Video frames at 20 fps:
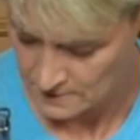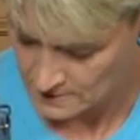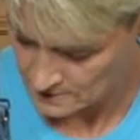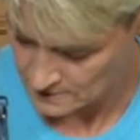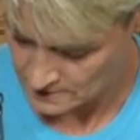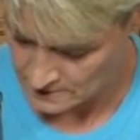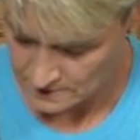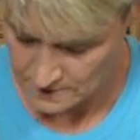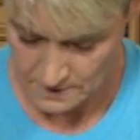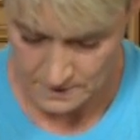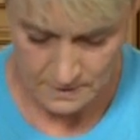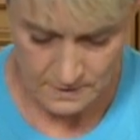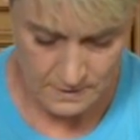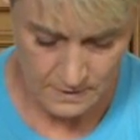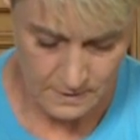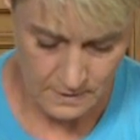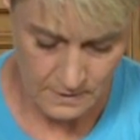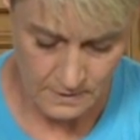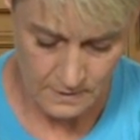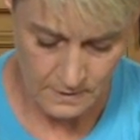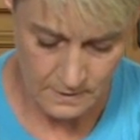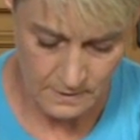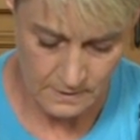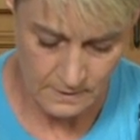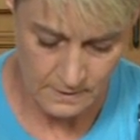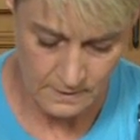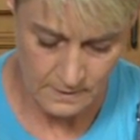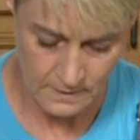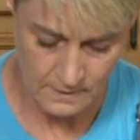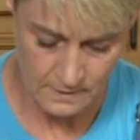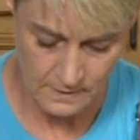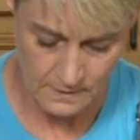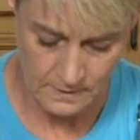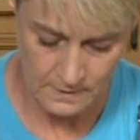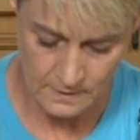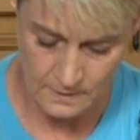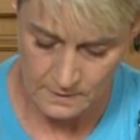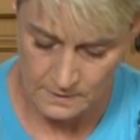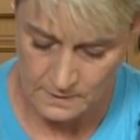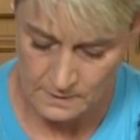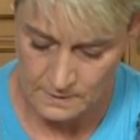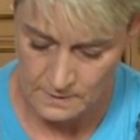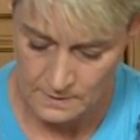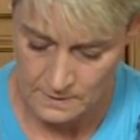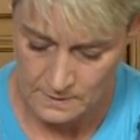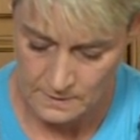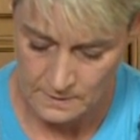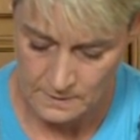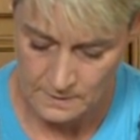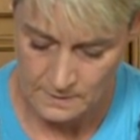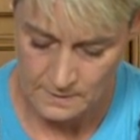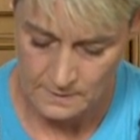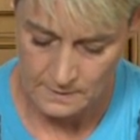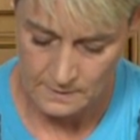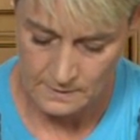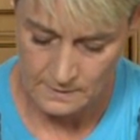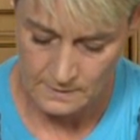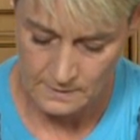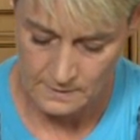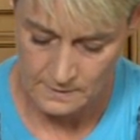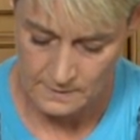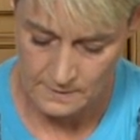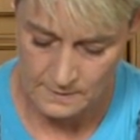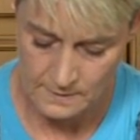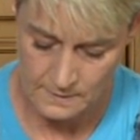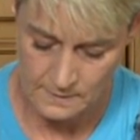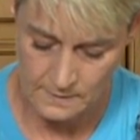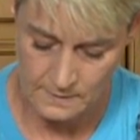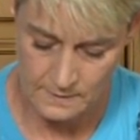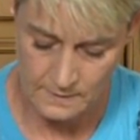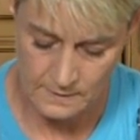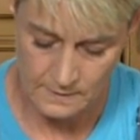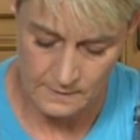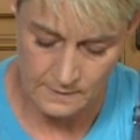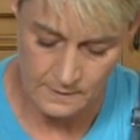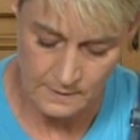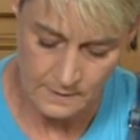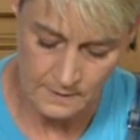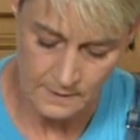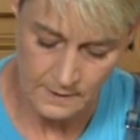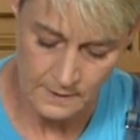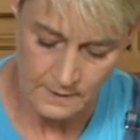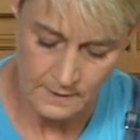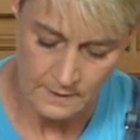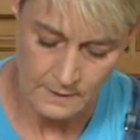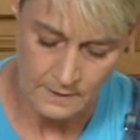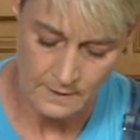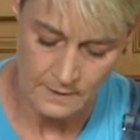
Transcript: Nothing is said.